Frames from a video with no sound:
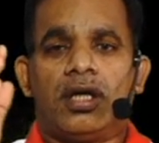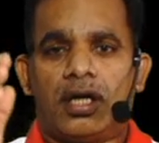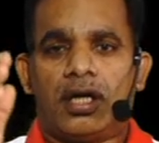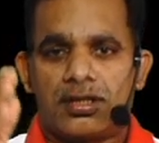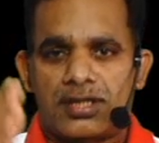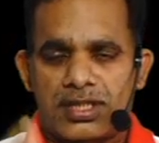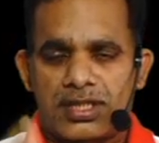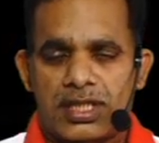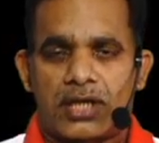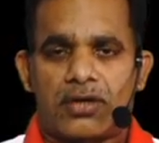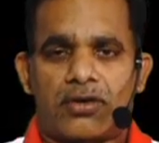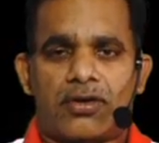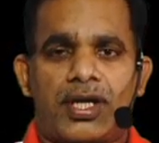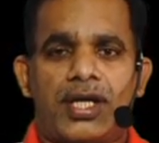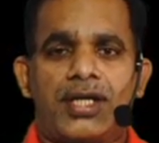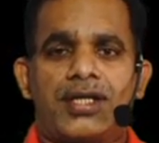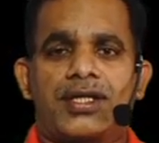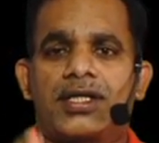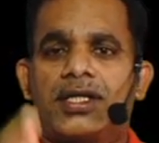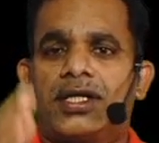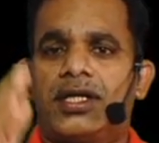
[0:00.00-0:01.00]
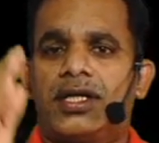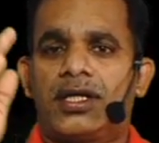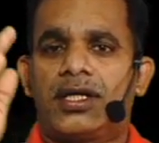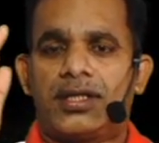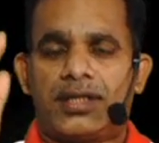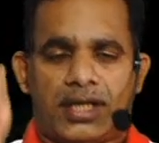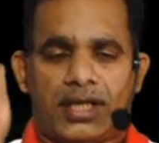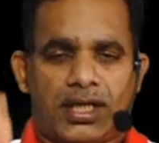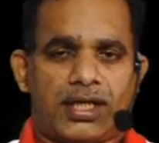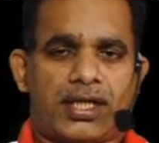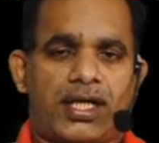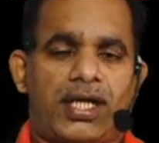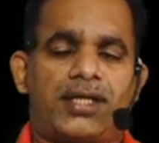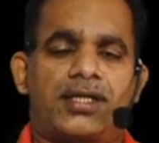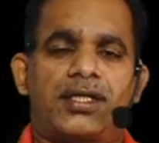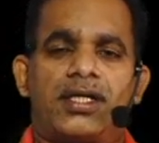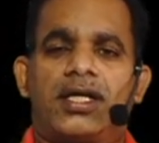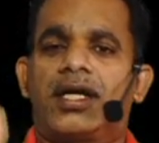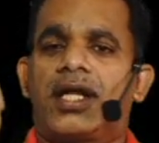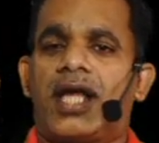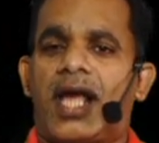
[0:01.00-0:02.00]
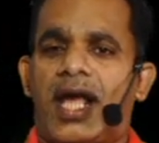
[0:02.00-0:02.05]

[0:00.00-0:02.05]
zero rated, nil rated,